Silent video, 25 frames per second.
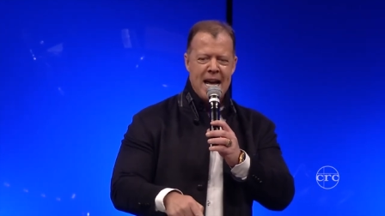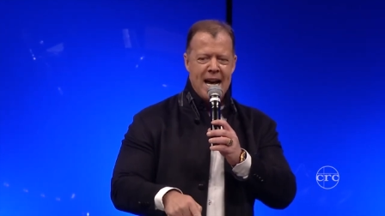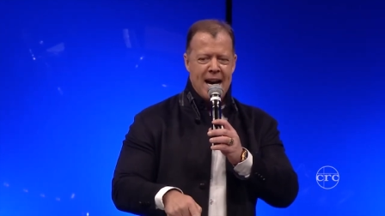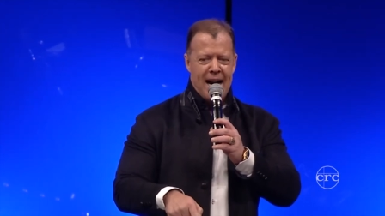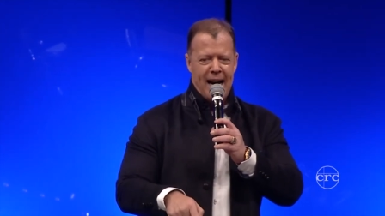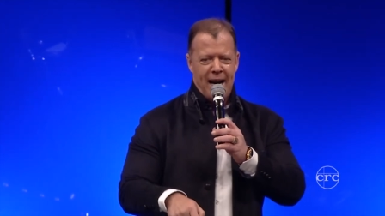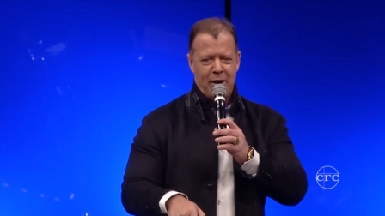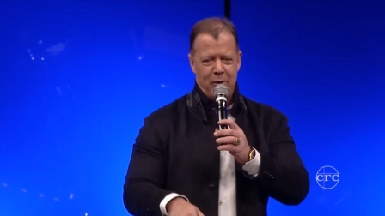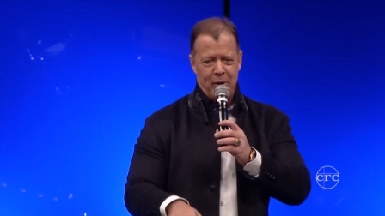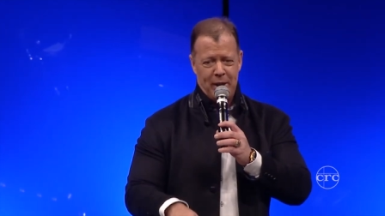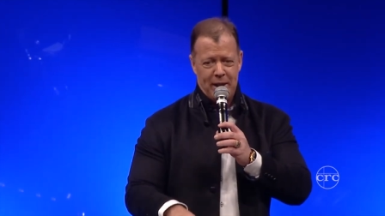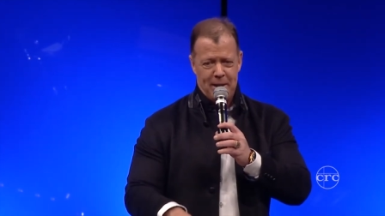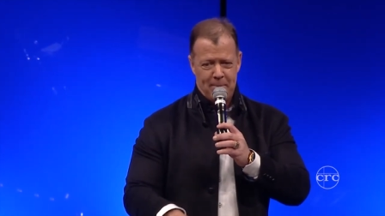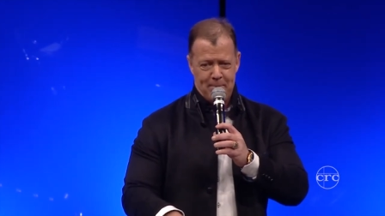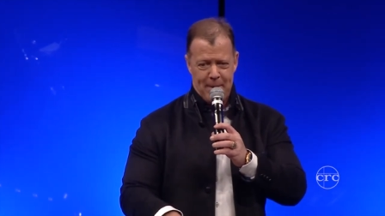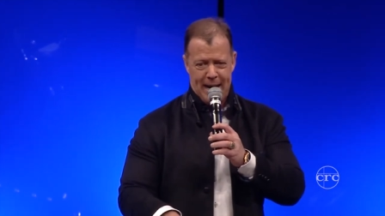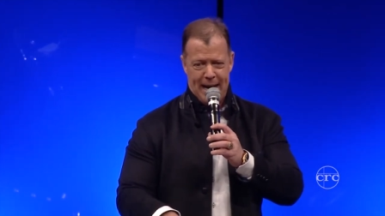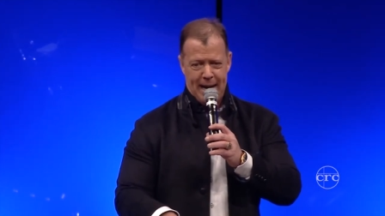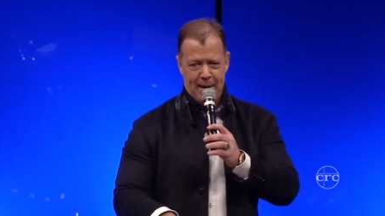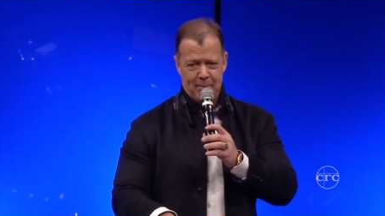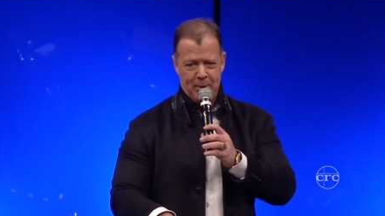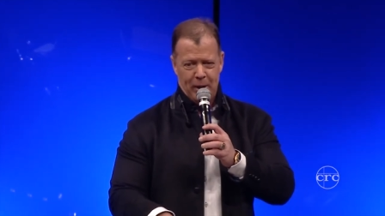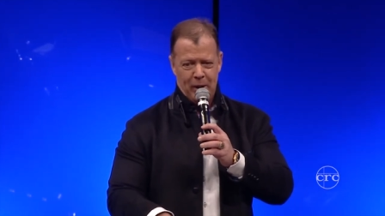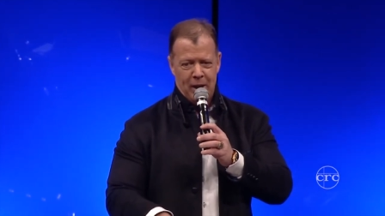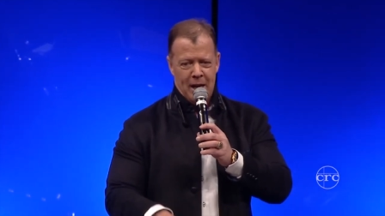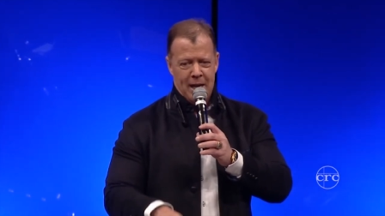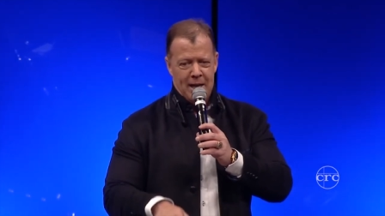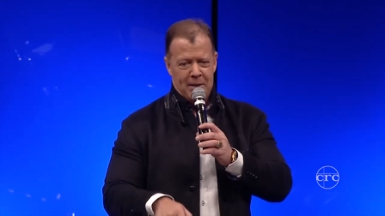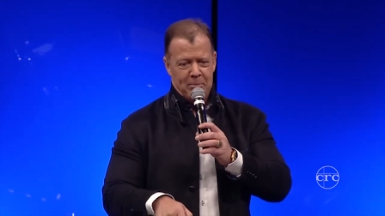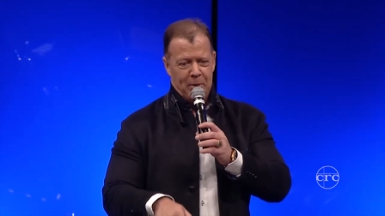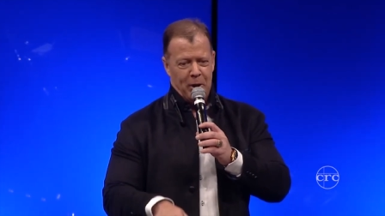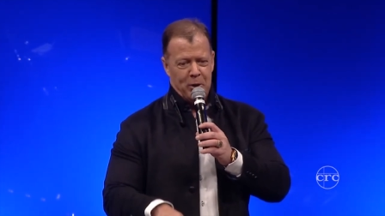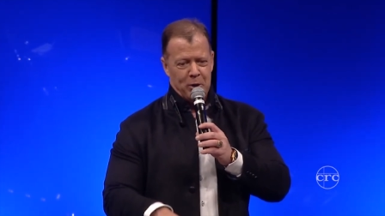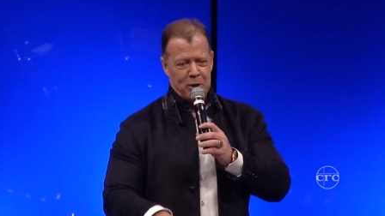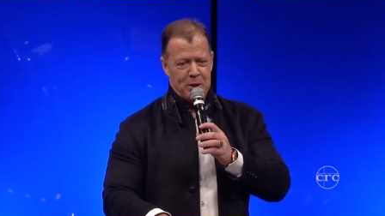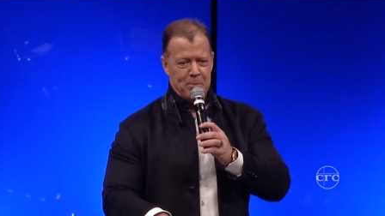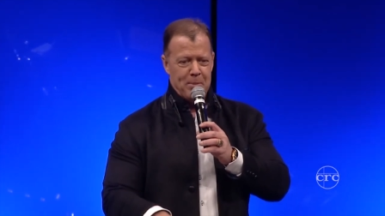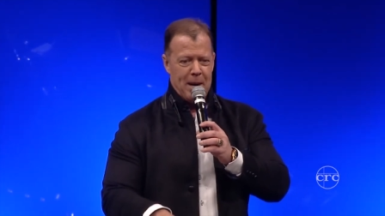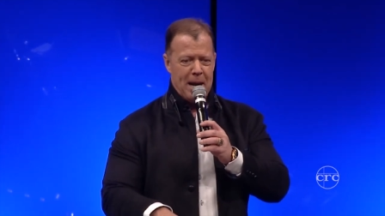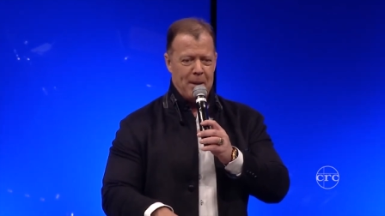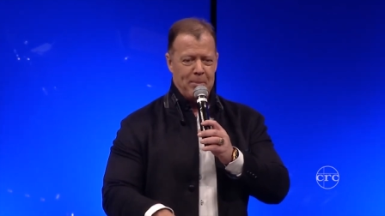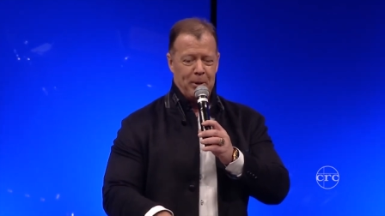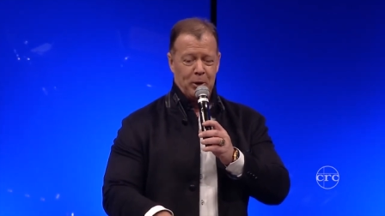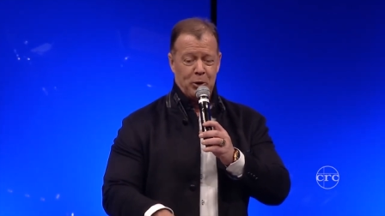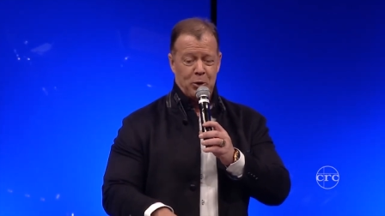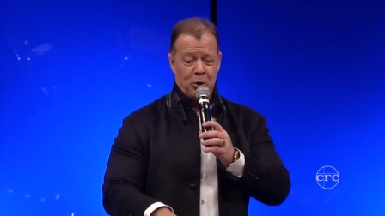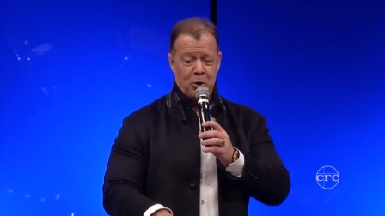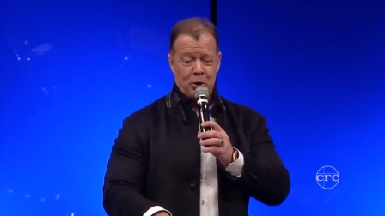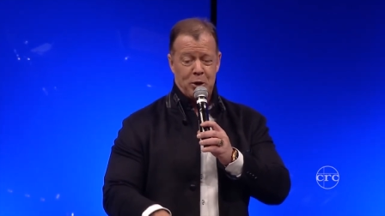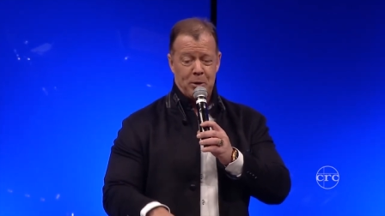I read the Bible because the Bible
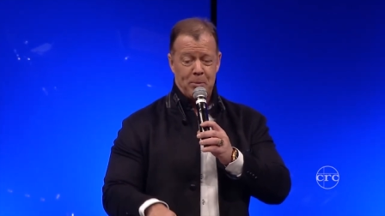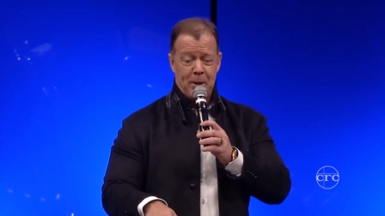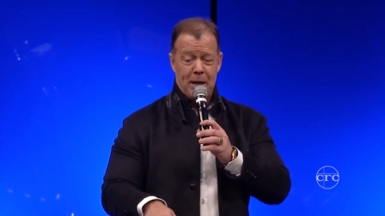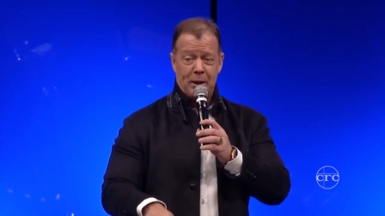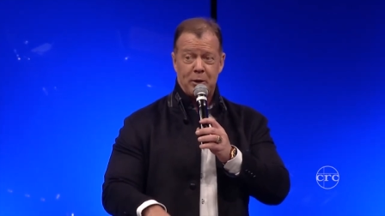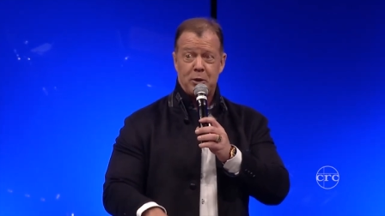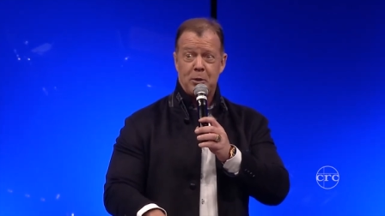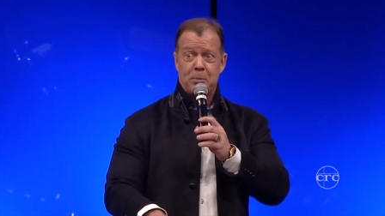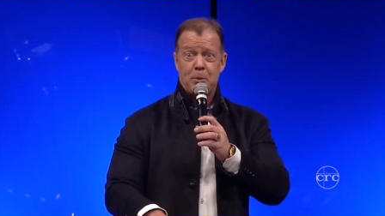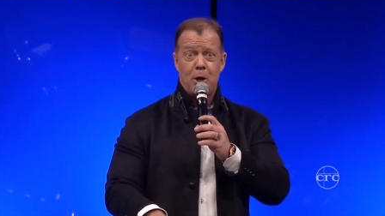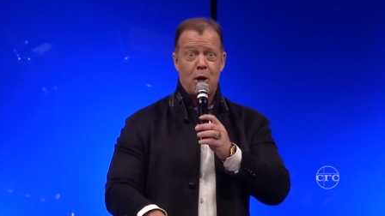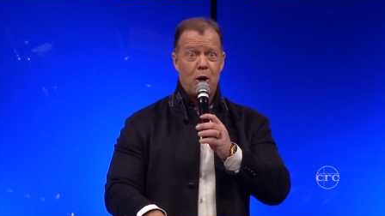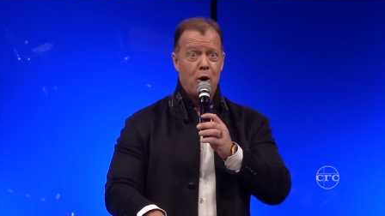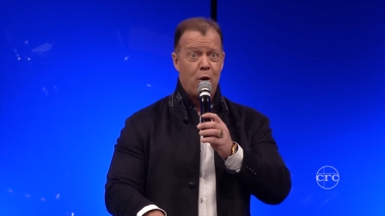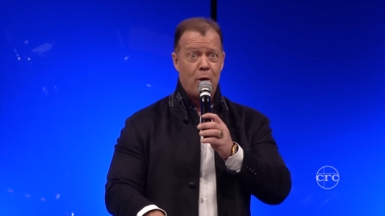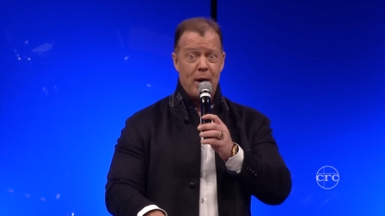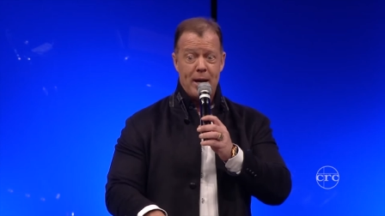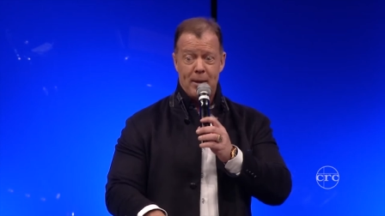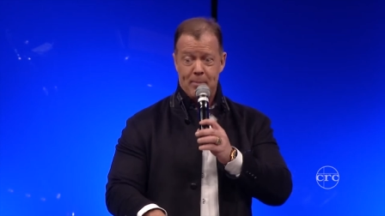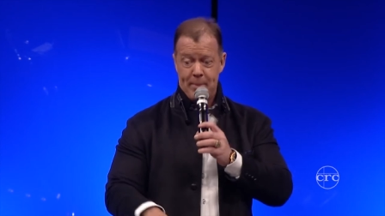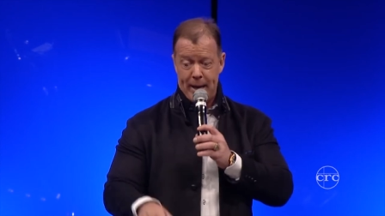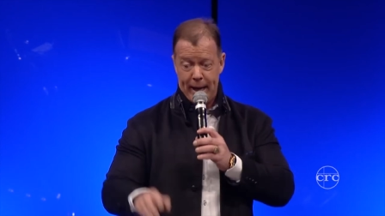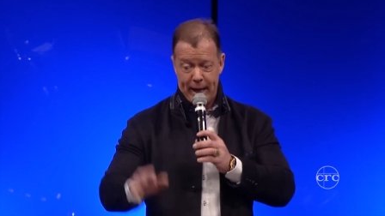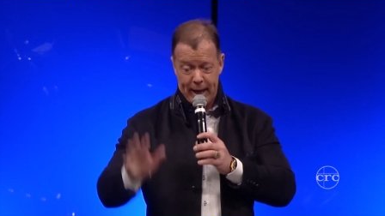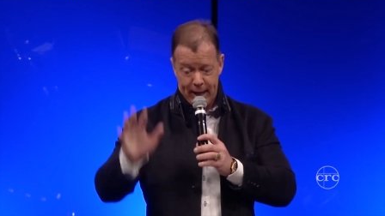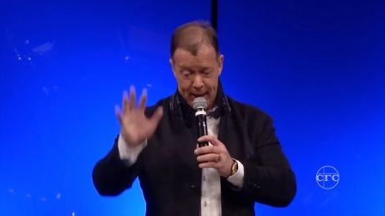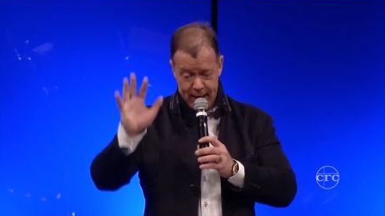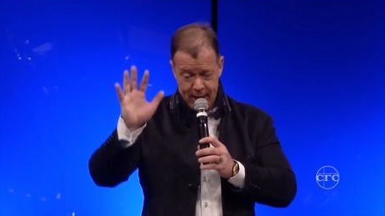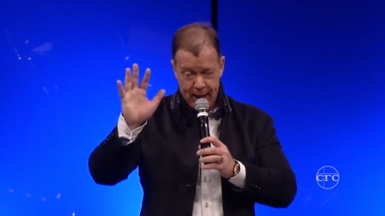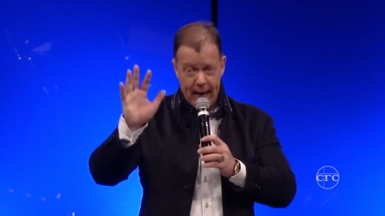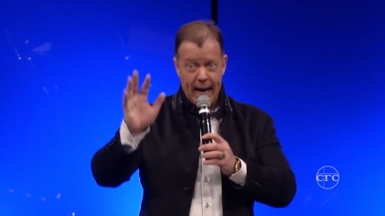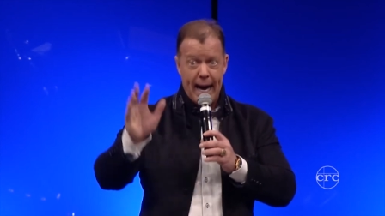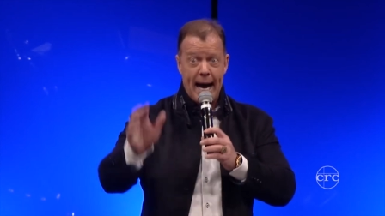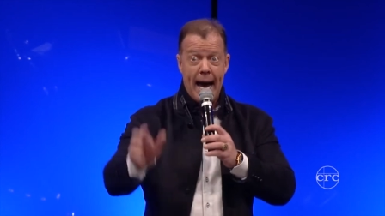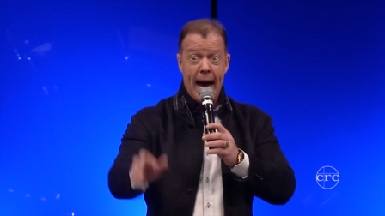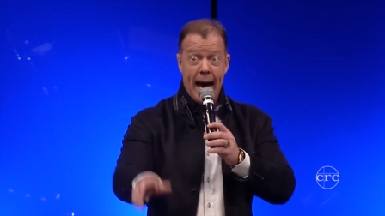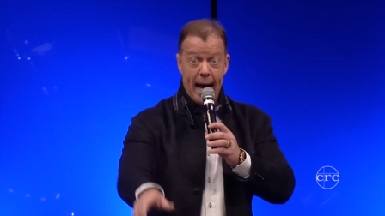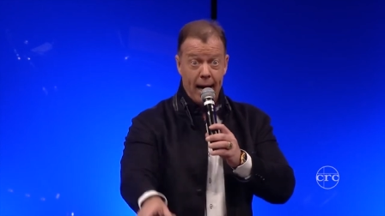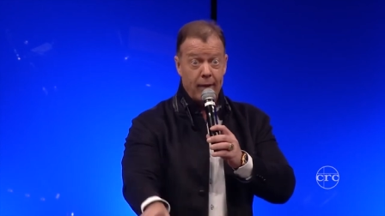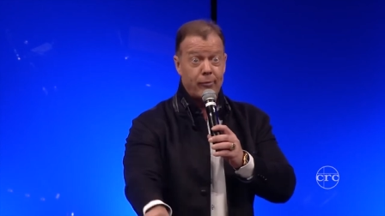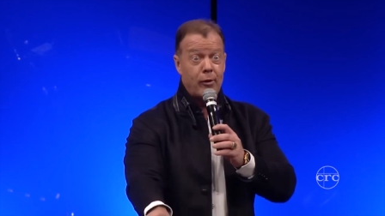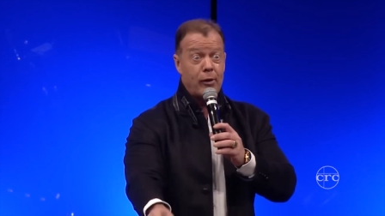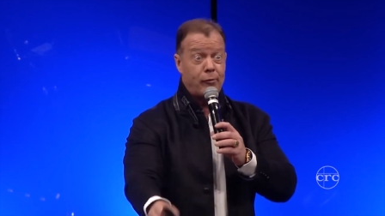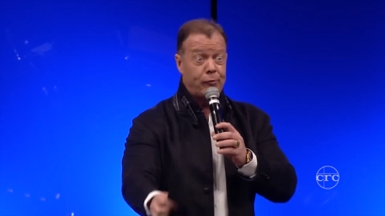talks about tomorrow. Amen. I have a